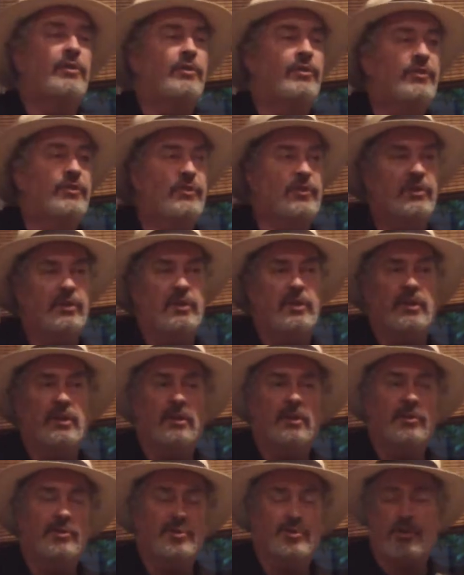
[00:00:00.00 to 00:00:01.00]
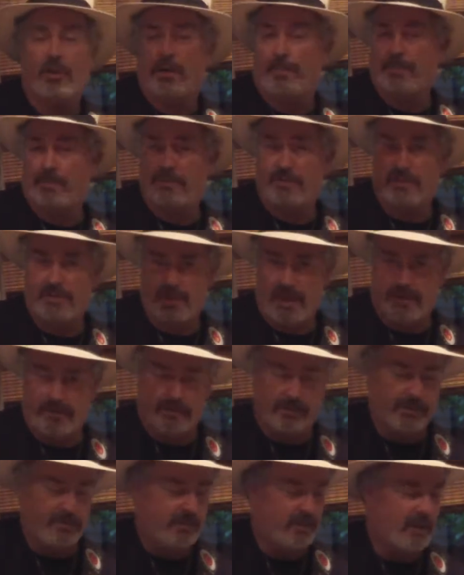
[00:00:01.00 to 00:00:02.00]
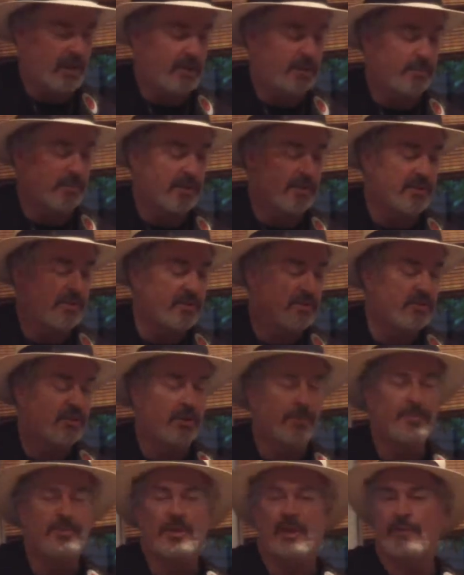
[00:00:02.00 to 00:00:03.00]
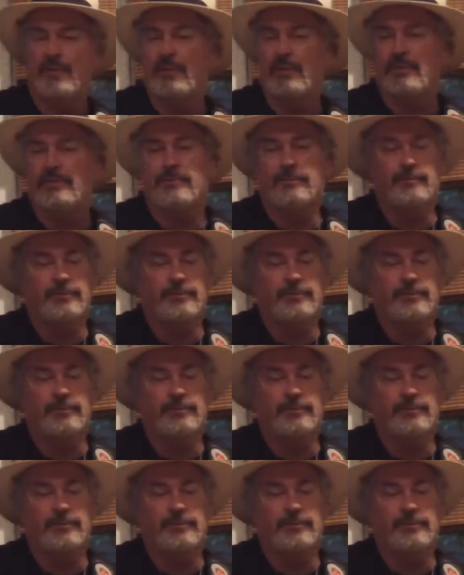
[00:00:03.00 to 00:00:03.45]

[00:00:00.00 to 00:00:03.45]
C sharp 7th. How do you play C sharp 7th?